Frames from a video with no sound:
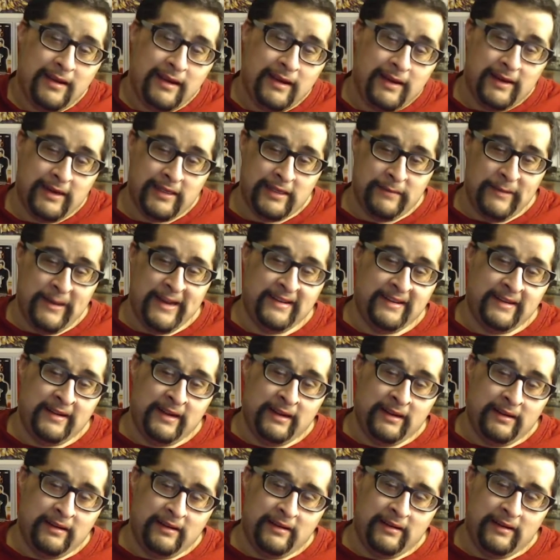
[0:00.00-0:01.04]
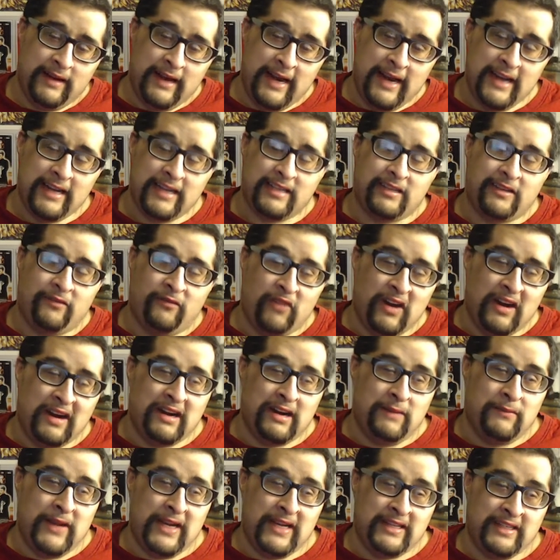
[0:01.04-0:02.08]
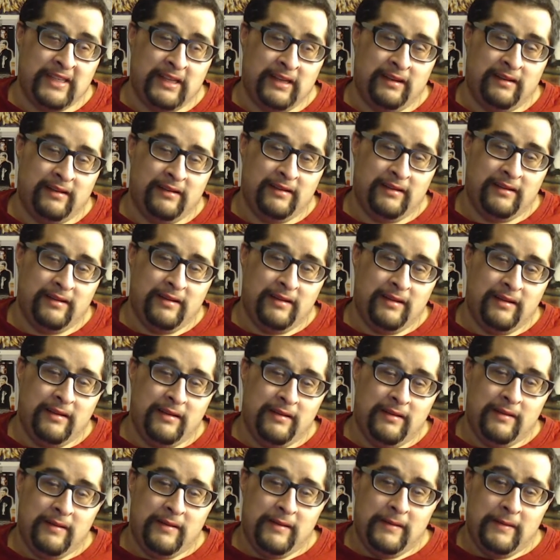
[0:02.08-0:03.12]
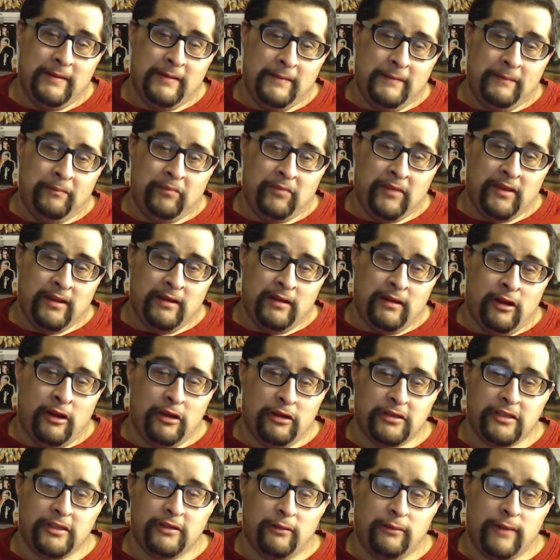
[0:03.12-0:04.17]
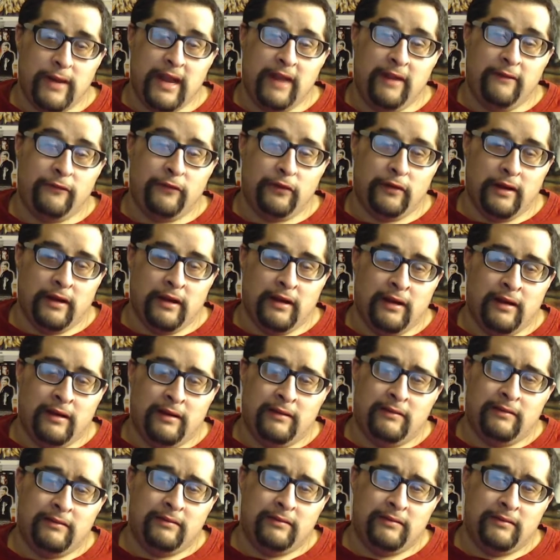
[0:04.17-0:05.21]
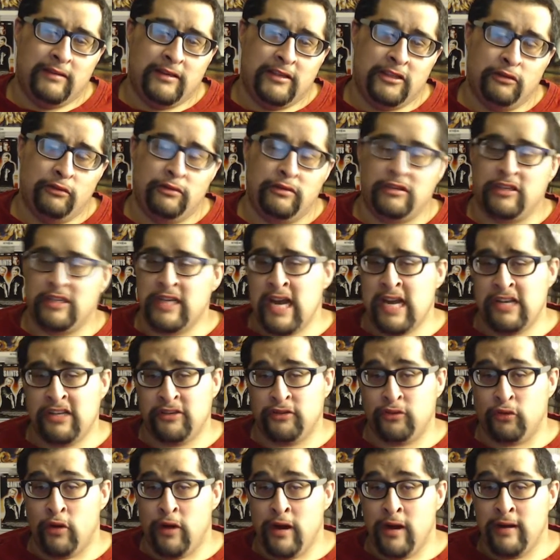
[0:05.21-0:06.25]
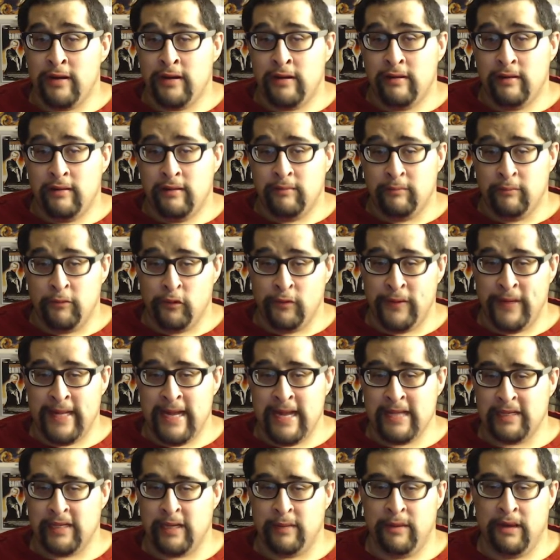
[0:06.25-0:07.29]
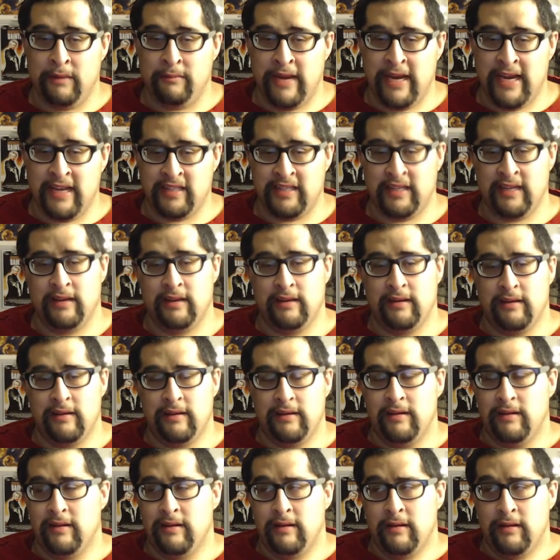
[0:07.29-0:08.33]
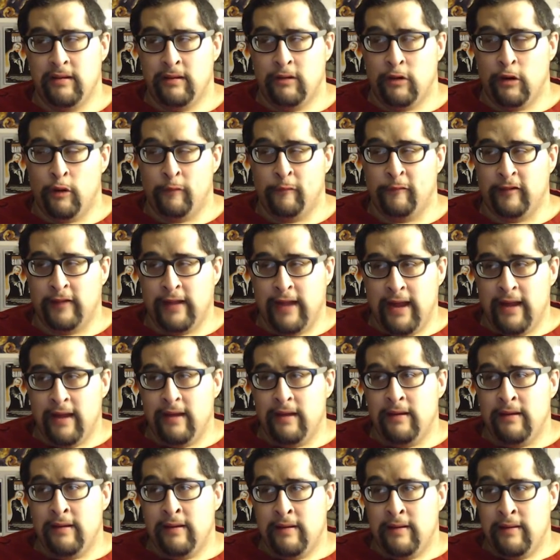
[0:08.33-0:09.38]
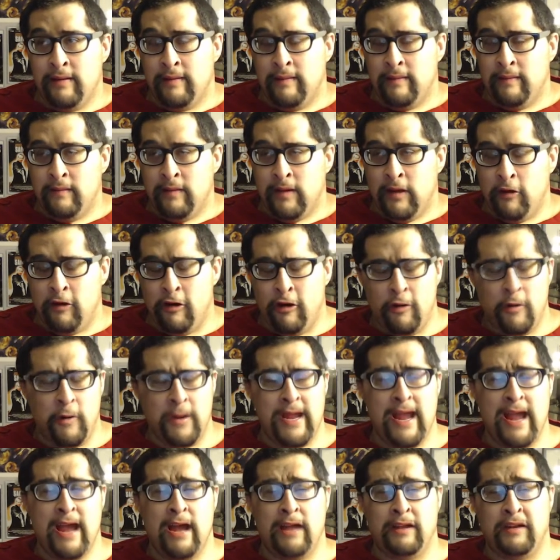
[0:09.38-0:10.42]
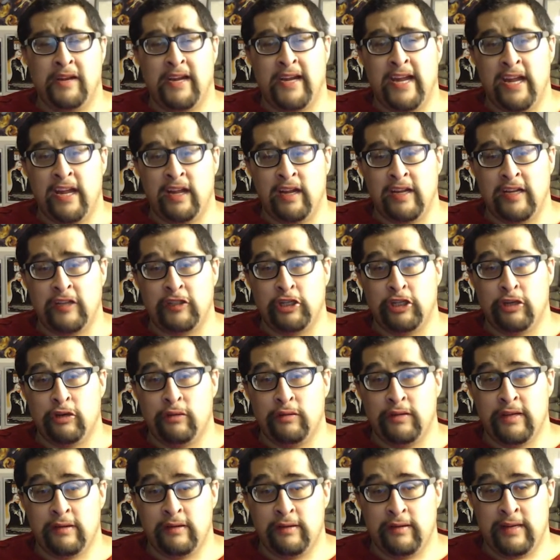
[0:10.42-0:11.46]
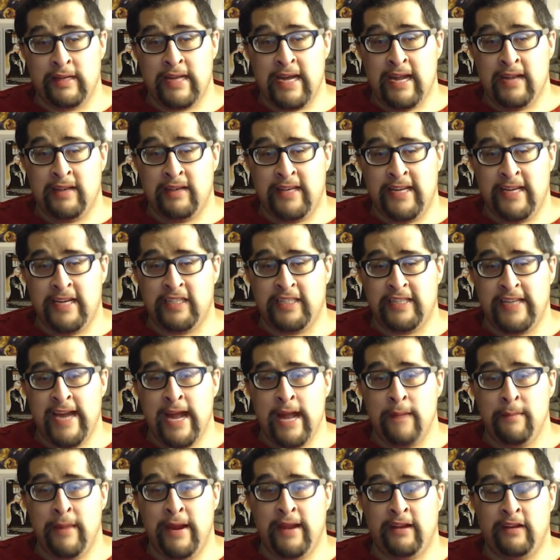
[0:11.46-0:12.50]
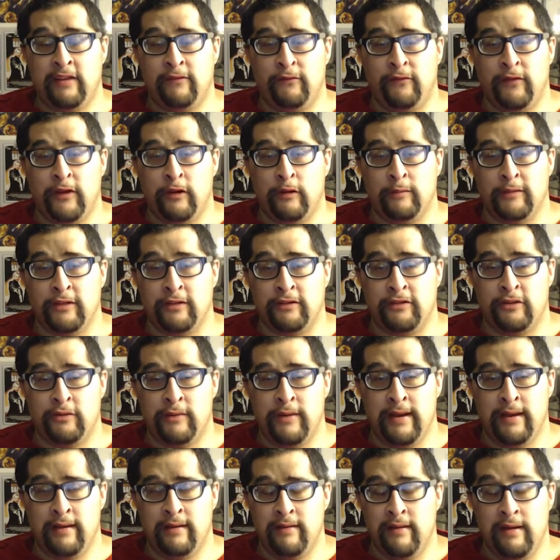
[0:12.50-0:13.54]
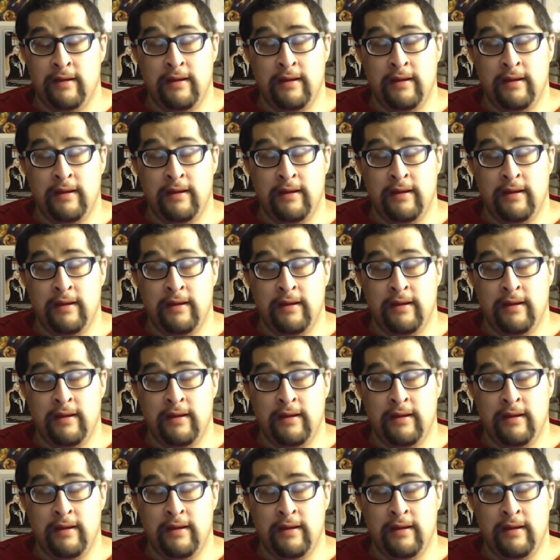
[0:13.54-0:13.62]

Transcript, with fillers: It's amazing. It's fucking amazing. Also waiting for the Suicide Squad movie. That's gonna be amazing. Hopefully. Oh yeah, and the Killing Joke that DC animated films are doing.